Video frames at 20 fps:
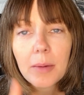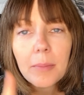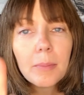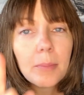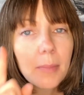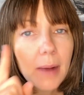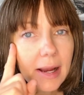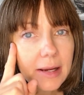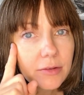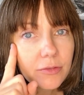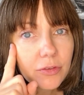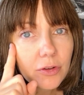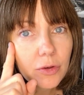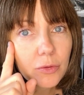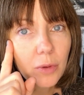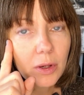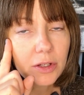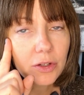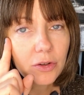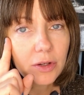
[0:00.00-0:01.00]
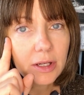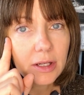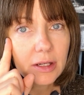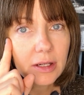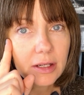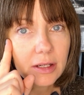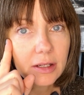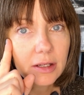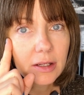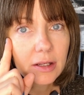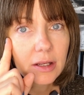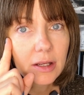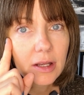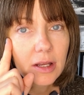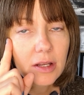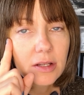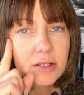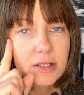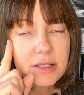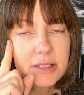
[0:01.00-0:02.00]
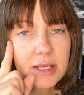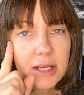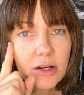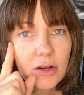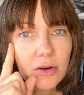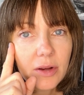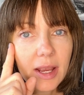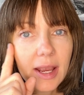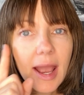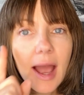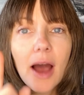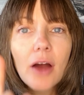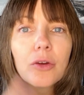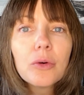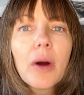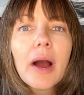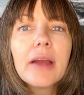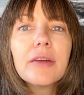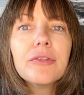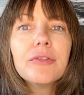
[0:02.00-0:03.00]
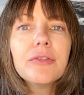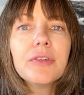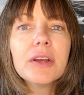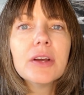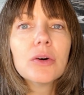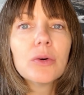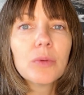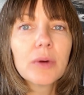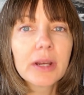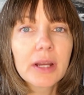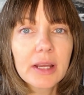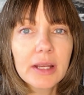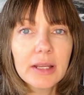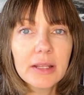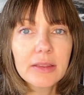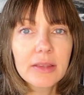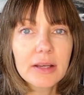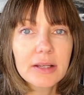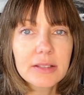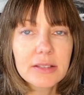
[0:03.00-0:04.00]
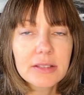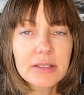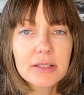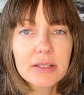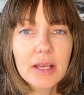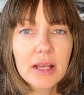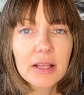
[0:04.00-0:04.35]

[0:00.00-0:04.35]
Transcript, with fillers: Mindful of what you're eating to say, okay, how do I feel when I eat this?